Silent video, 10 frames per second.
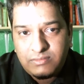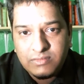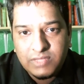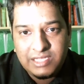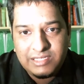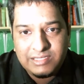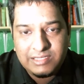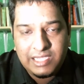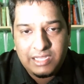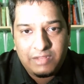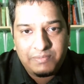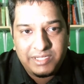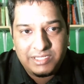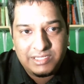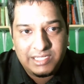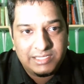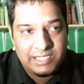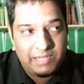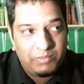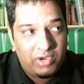This cannot be stressed
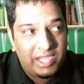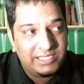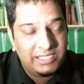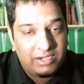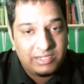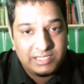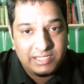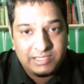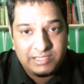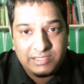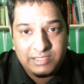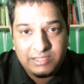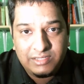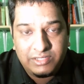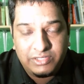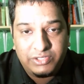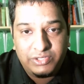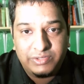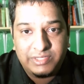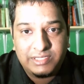anymore. Antioxidants
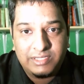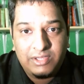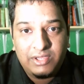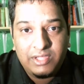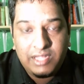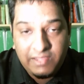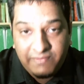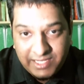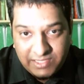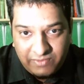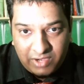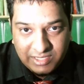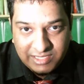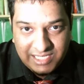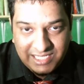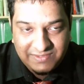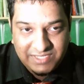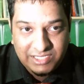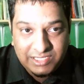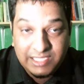reduce the effects of oxidative
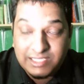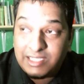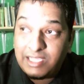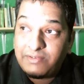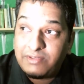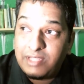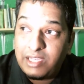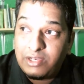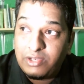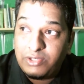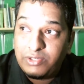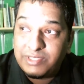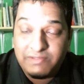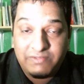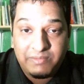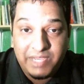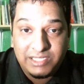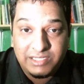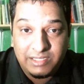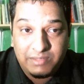stress. They reduce
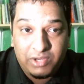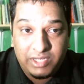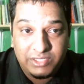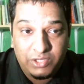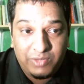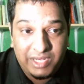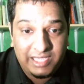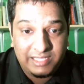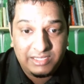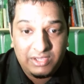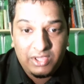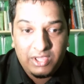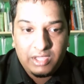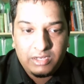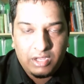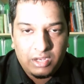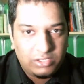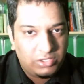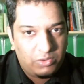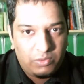inflammation in the body. So you want to get
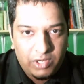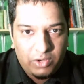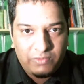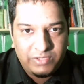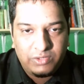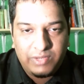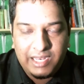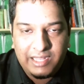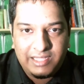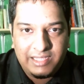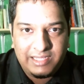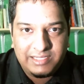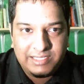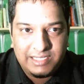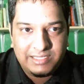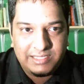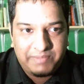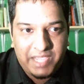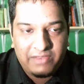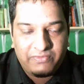not don't want to overdo it. Anything in excess
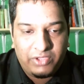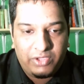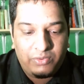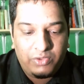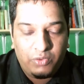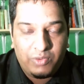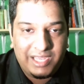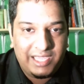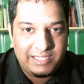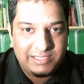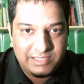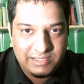is bad for you. You want to get